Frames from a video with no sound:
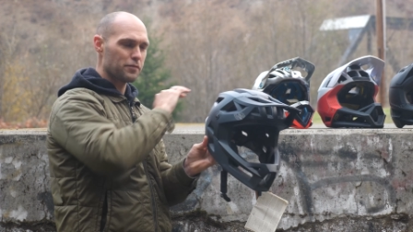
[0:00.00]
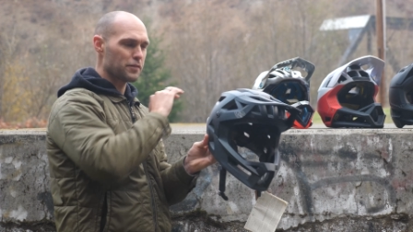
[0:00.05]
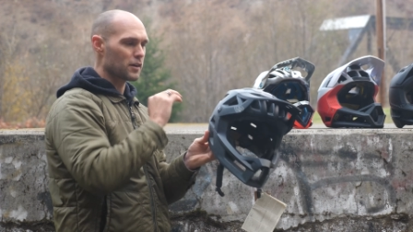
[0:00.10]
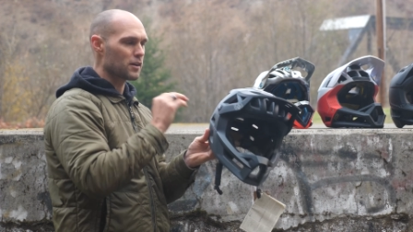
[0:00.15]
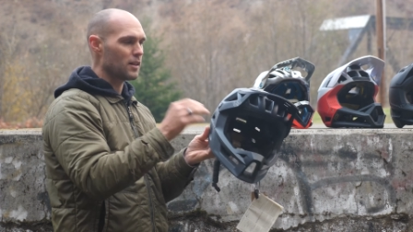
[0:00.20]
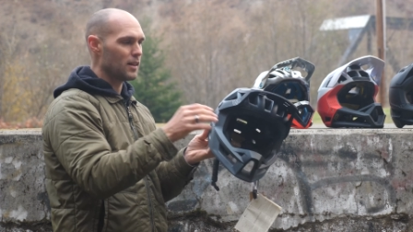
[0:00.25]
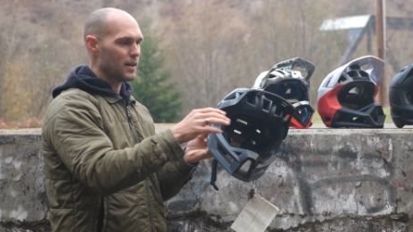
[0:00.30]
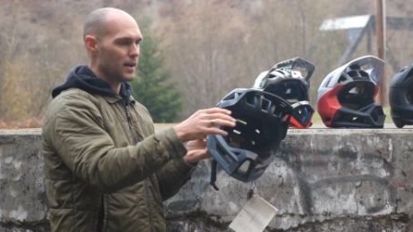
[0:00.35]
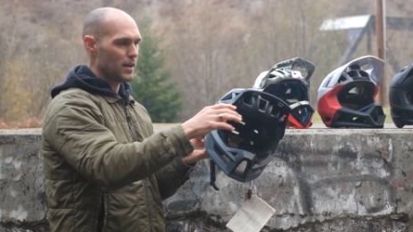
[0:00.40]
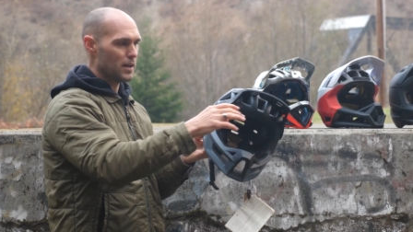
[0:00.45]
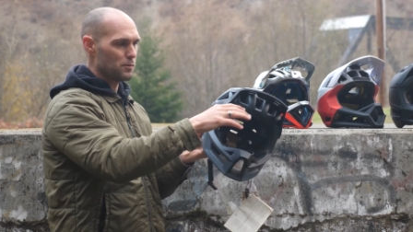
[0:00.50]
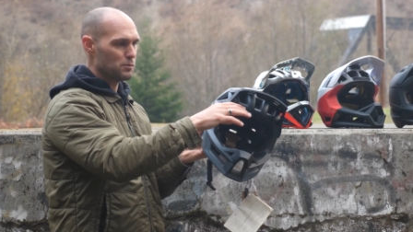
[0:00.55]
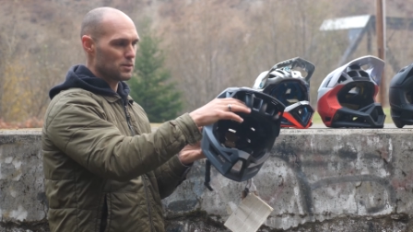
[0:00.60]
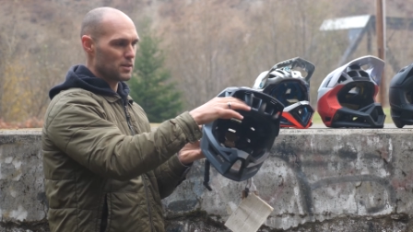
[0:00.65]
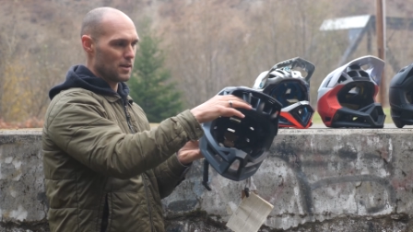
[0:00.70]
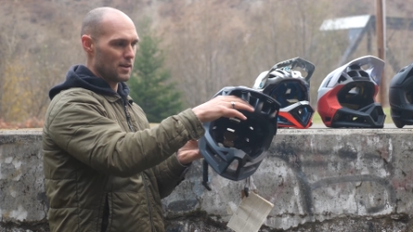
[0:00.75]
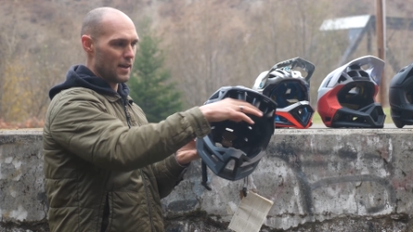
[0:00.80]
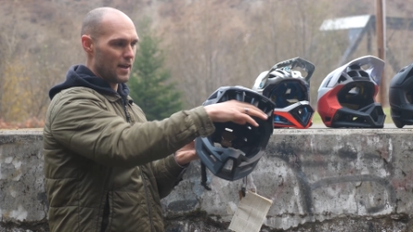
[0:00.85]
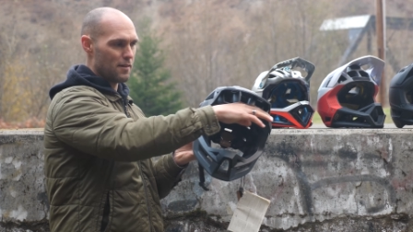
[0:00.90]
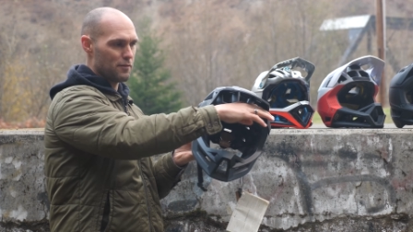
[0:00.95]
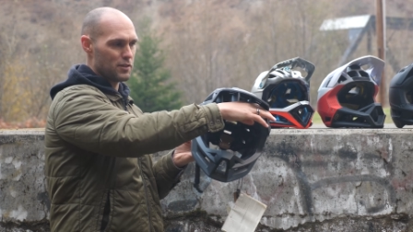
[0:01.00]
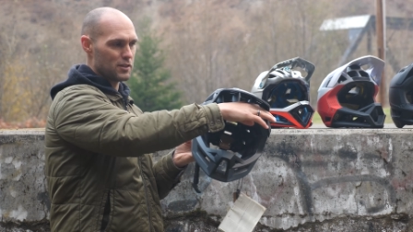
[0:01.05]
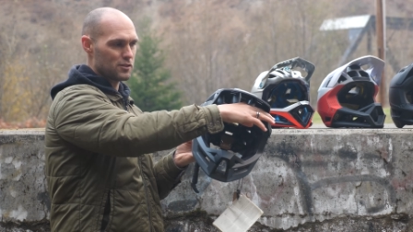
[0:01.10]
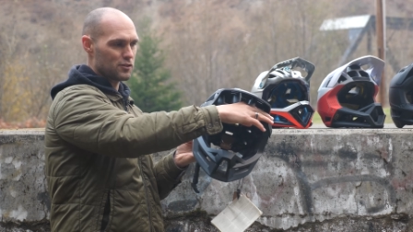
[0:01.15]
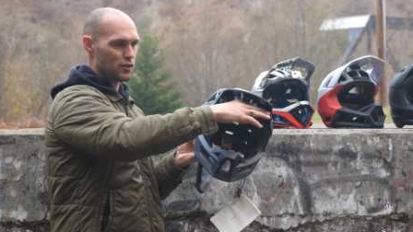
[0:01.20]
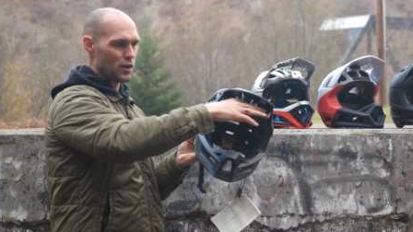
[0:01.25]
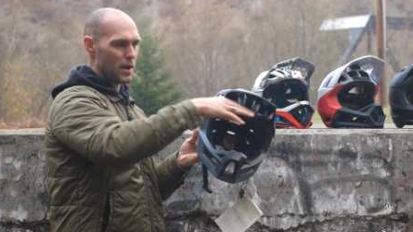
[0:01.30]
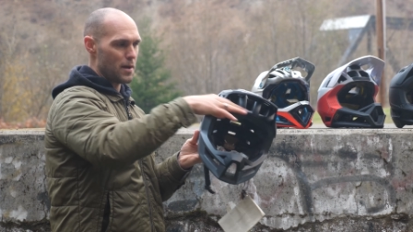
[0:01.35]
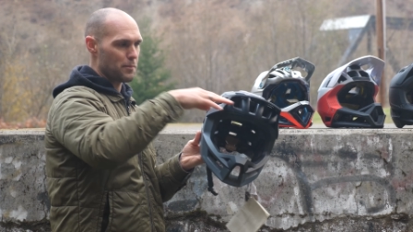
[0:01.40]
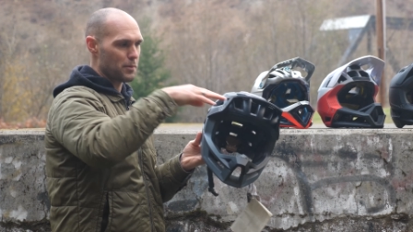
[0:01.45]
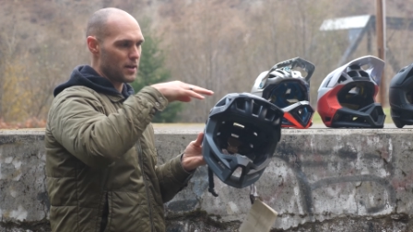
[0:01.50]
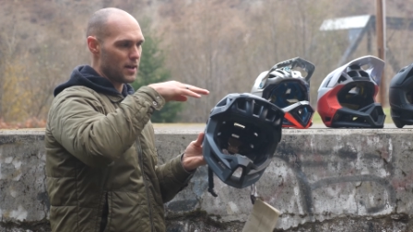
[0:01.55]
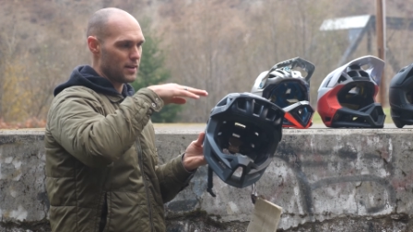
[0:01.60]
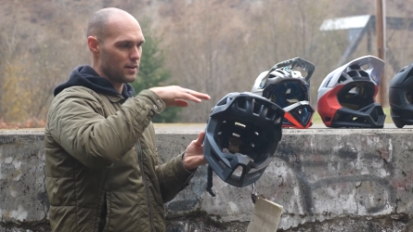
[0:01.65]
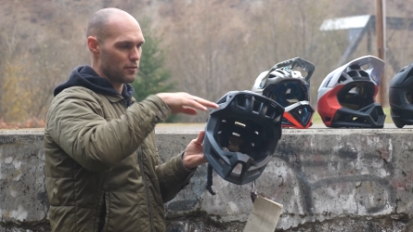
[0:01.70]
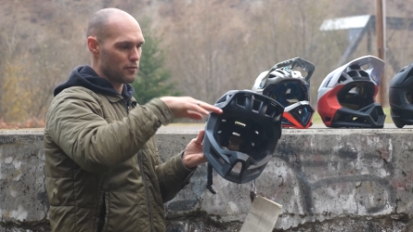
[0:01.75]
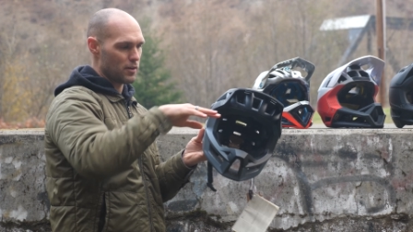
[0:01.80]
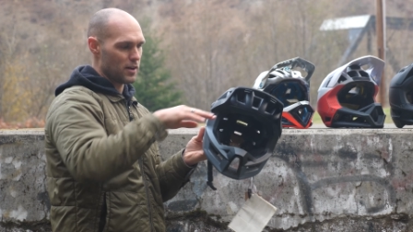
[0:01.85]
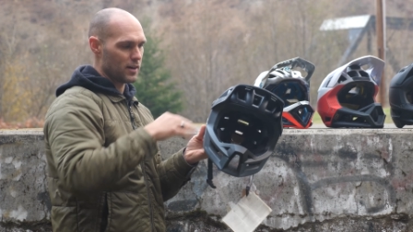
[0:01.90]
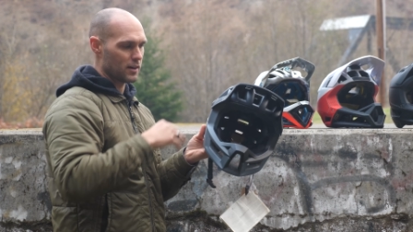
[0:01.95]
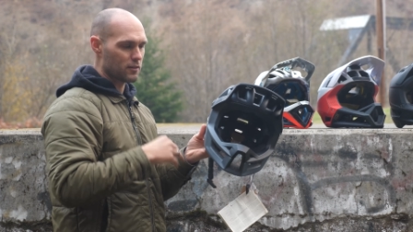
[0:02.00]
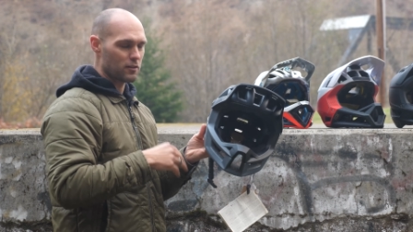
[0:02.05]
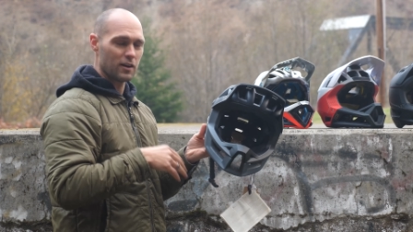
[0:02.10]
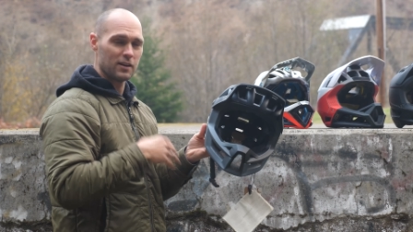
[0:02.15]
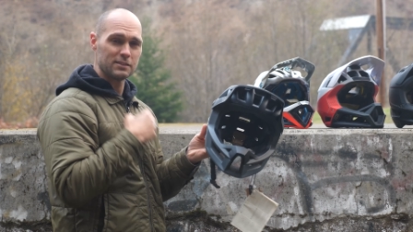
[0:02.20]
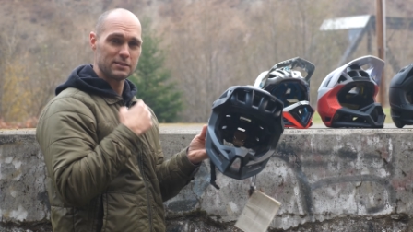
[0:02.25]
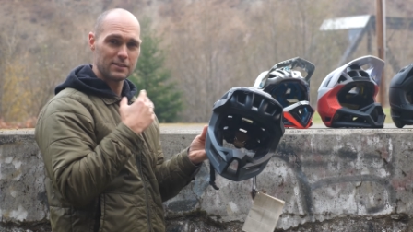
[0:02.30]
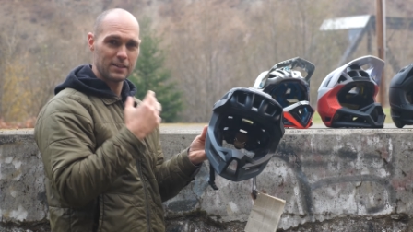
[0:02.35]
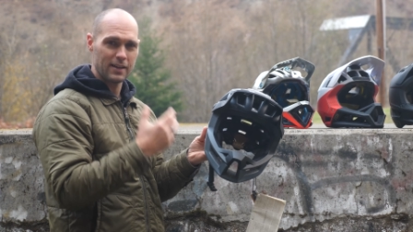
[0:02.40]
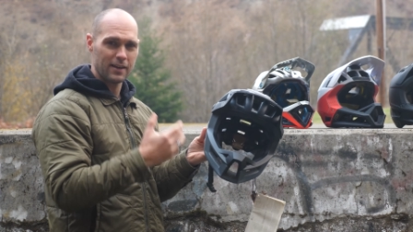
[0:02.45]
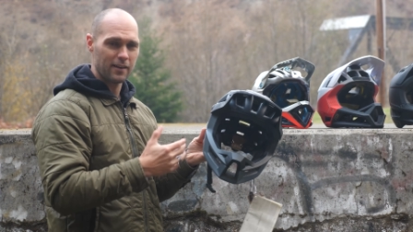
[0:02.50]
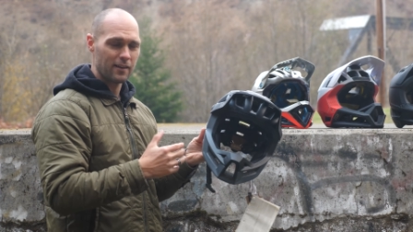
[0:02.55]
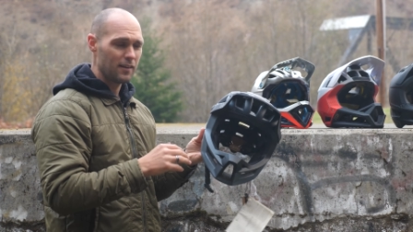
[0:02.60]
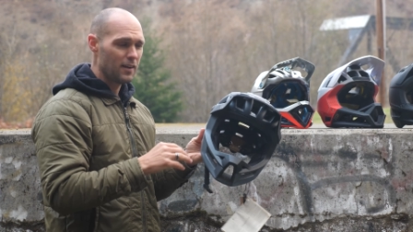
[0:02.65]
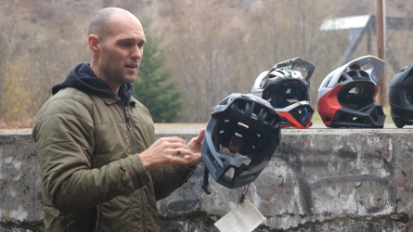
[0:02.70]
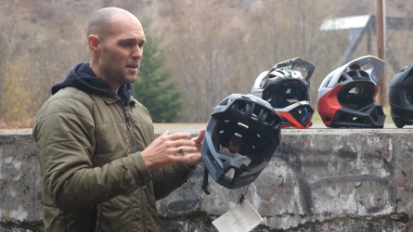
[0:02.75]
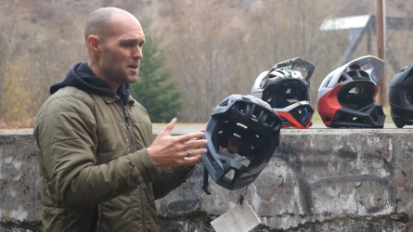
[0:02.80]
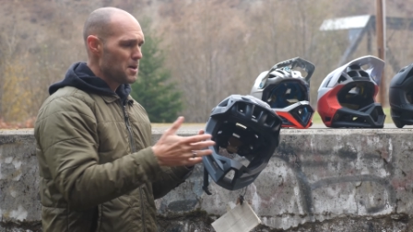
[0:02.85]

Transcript: for climbs and have the strap kind of run across there,